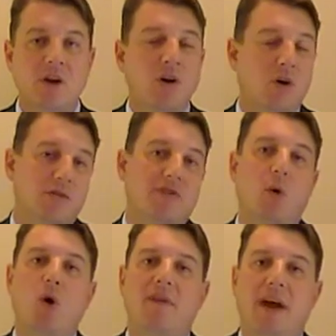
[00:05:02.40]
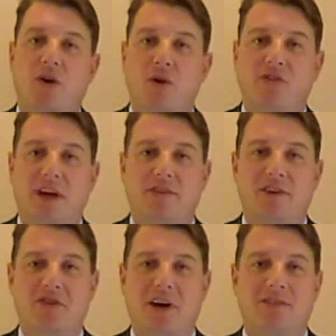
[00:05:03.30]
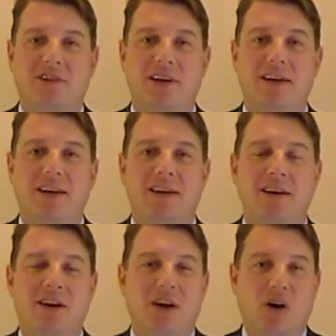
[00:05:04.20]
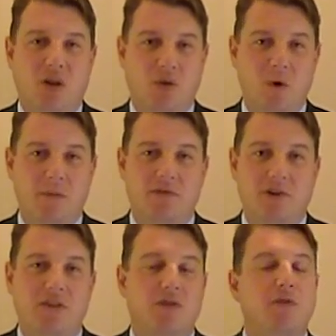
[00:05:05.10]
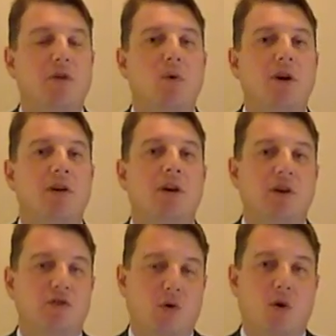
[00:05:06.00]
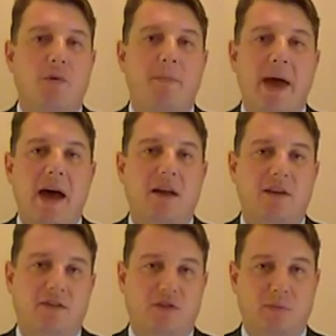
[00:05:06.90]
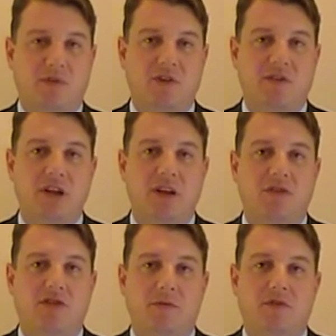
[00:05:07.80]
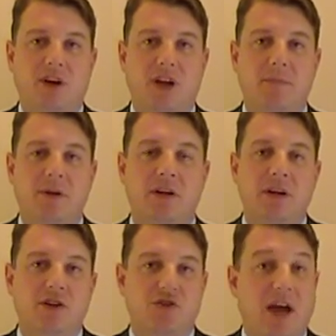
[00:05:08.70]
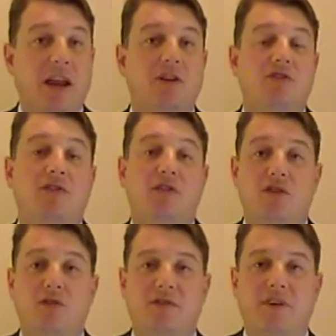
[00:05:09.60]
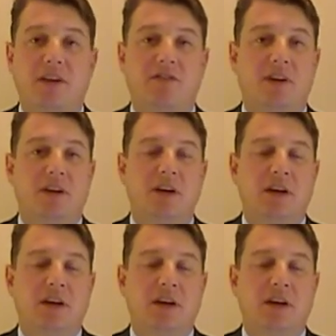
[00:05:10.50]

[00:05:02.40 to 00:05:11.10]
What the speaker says: Also, all of our contact details are here on the website, so if you want to talk about the specific leadership development challenges that you're facing,